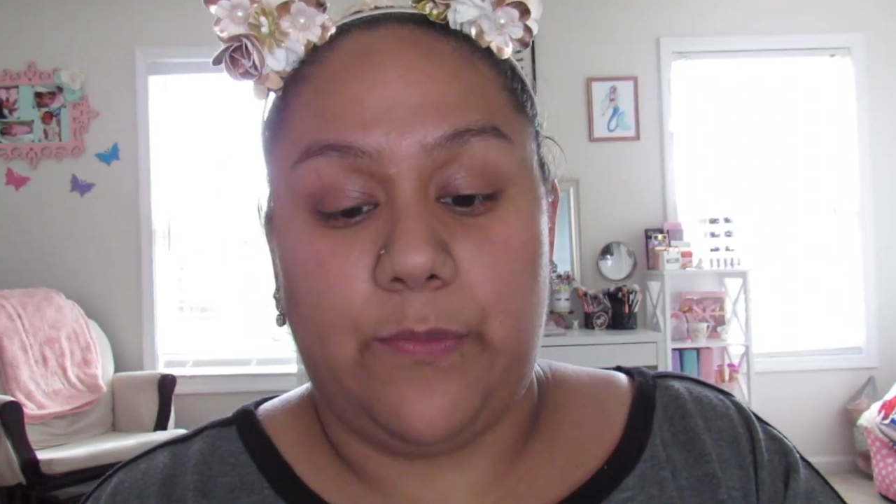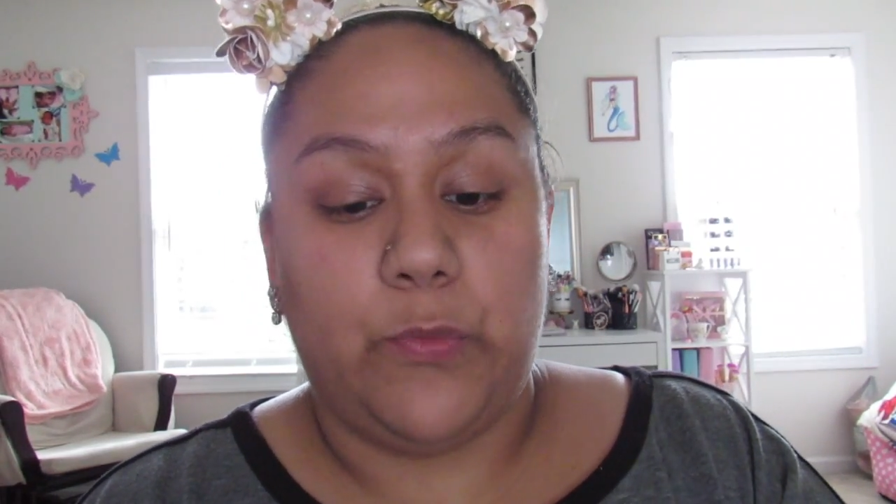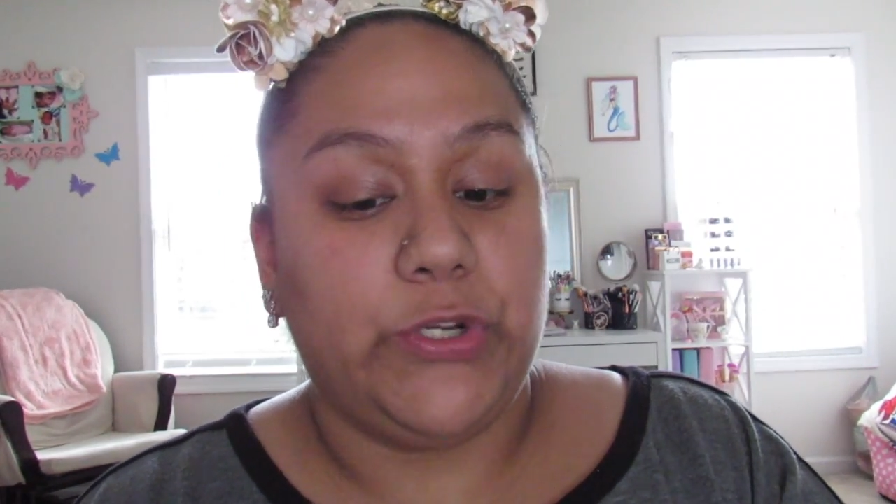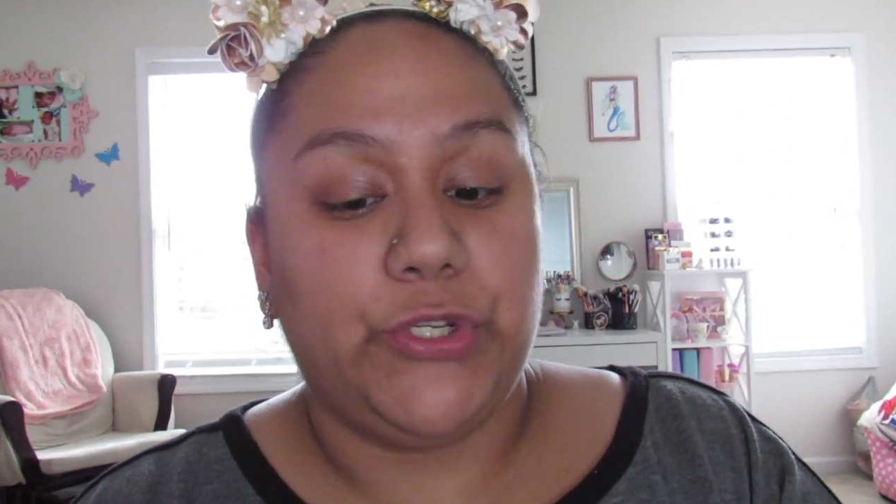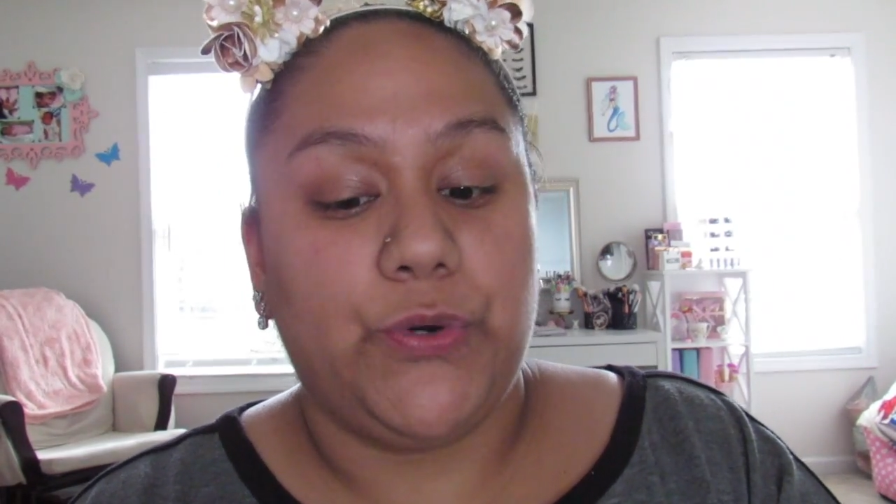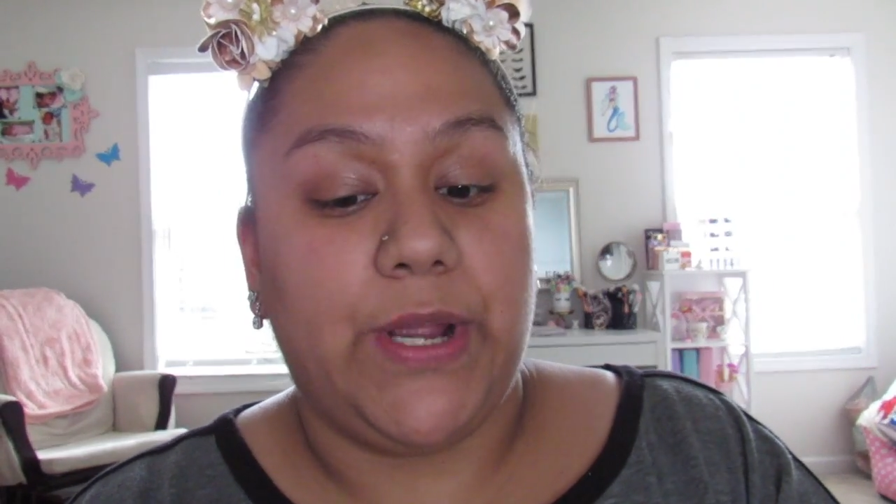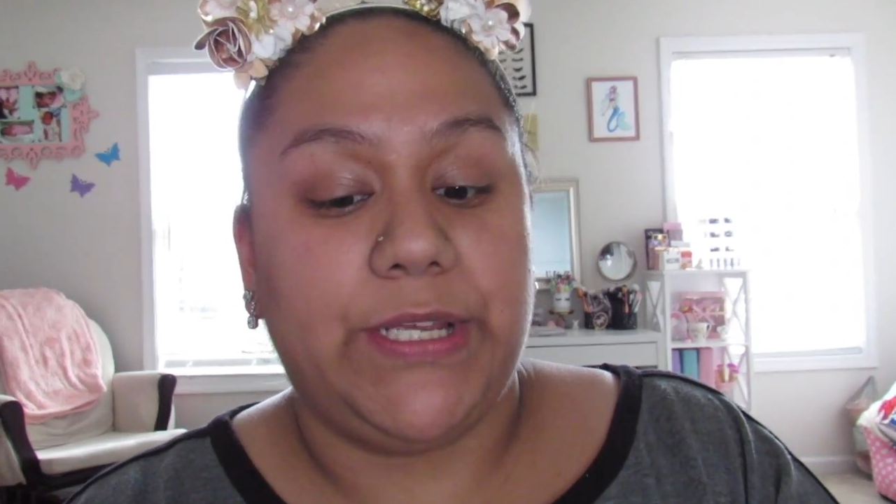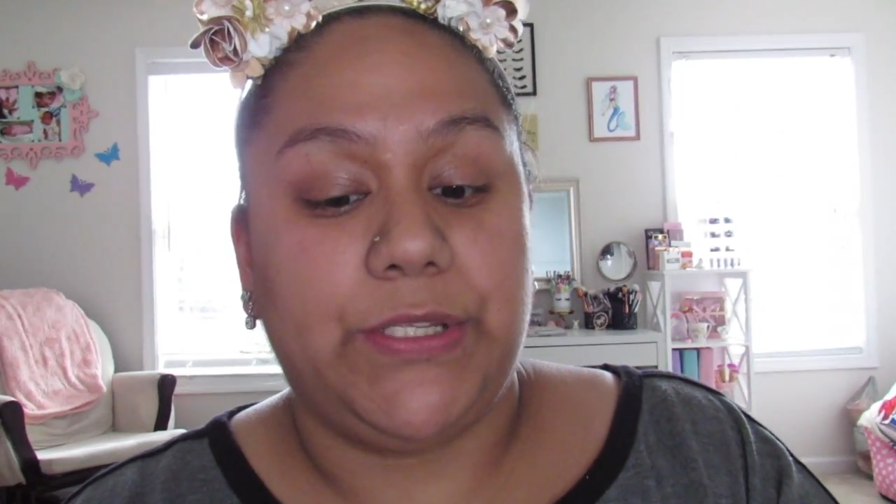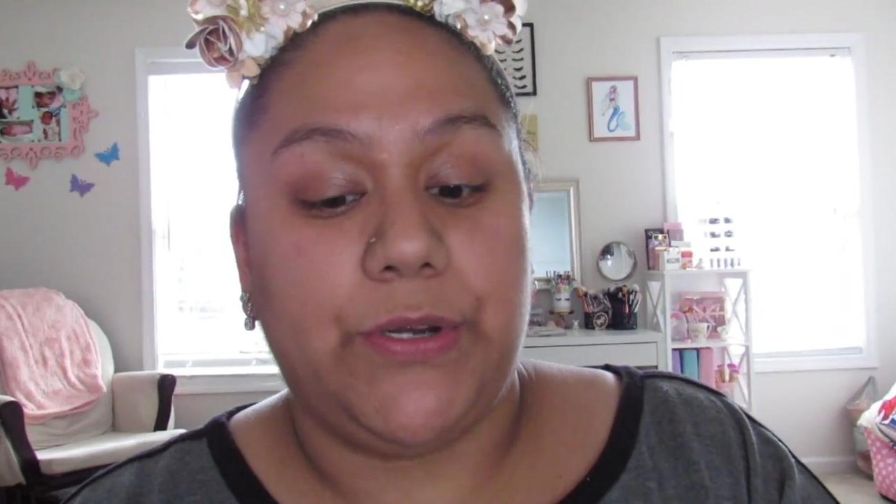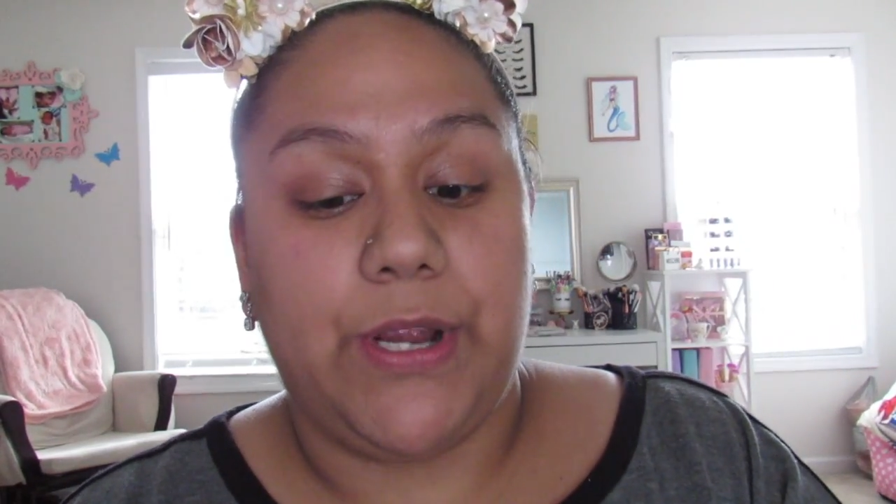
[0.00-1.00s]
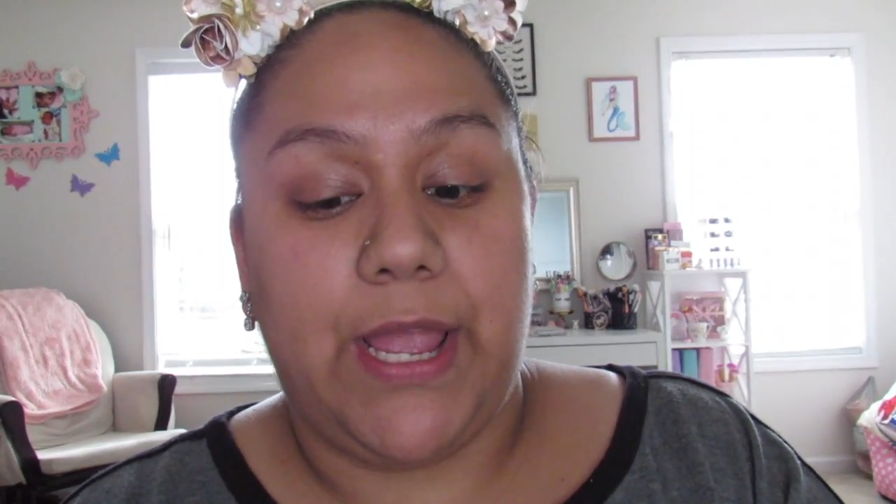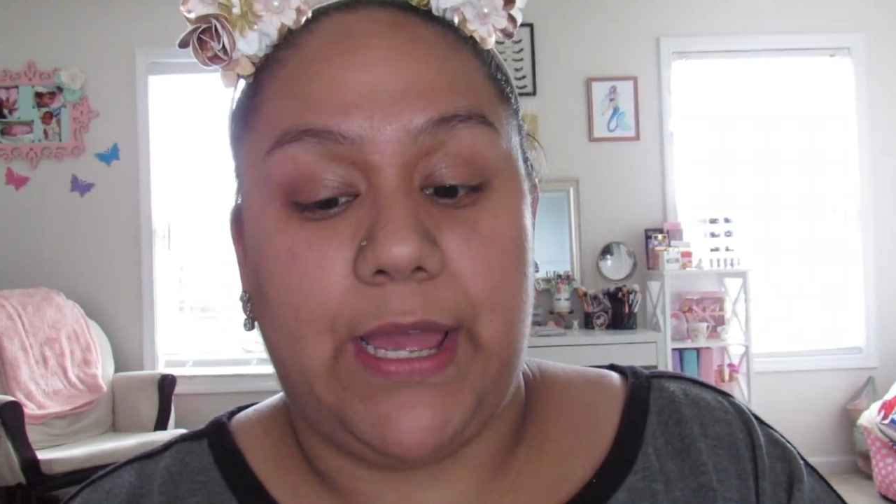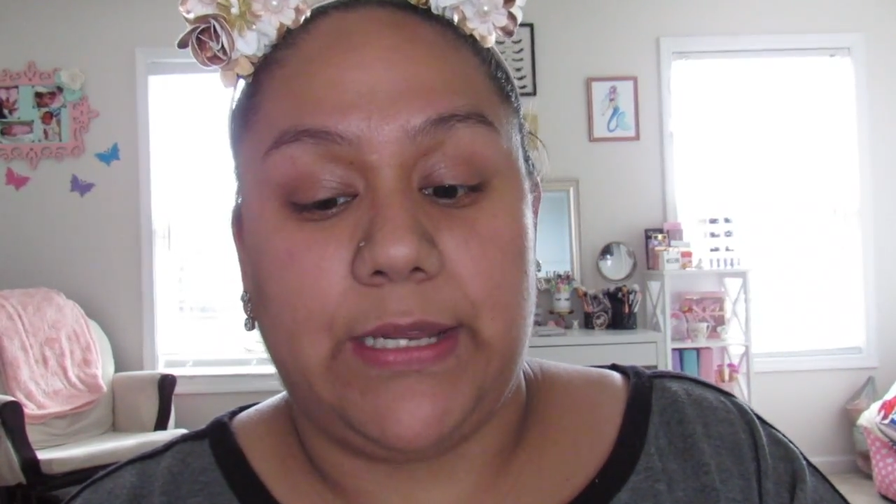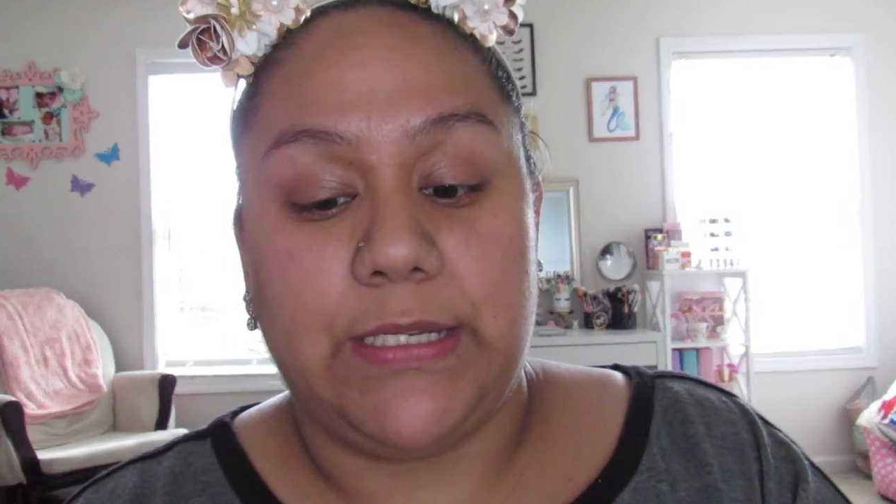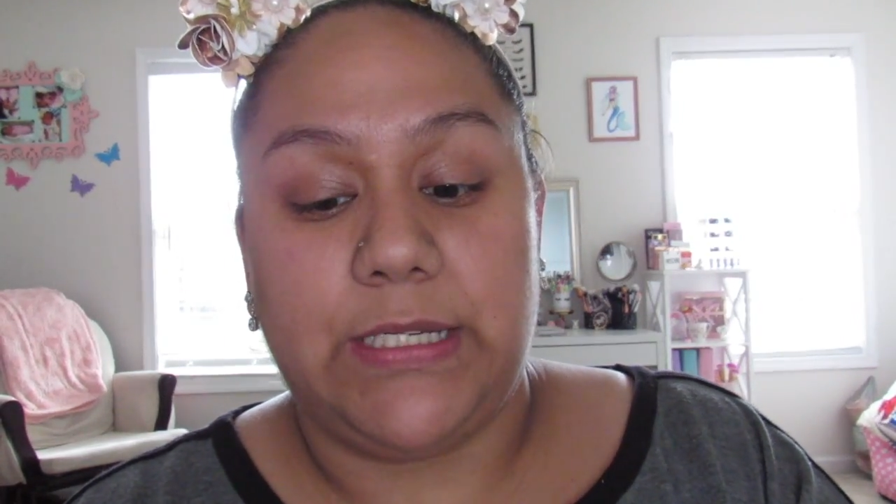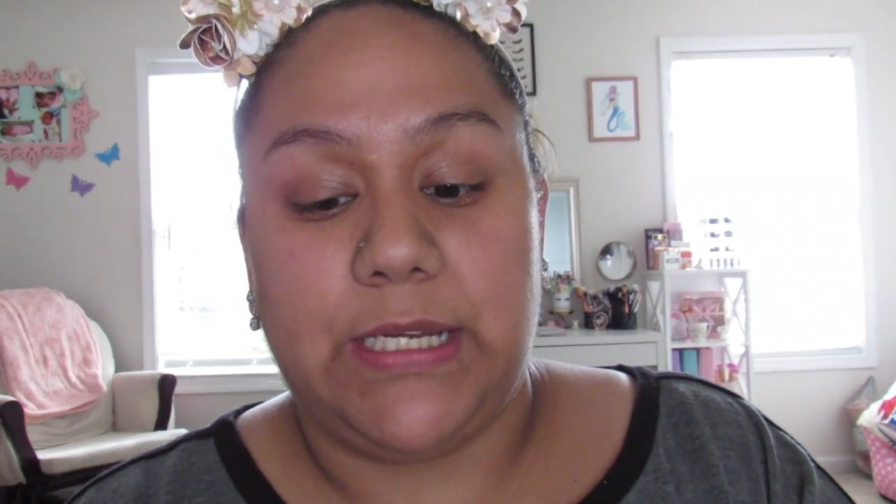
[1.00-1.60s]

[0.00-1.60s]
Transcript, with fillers: moisturizer and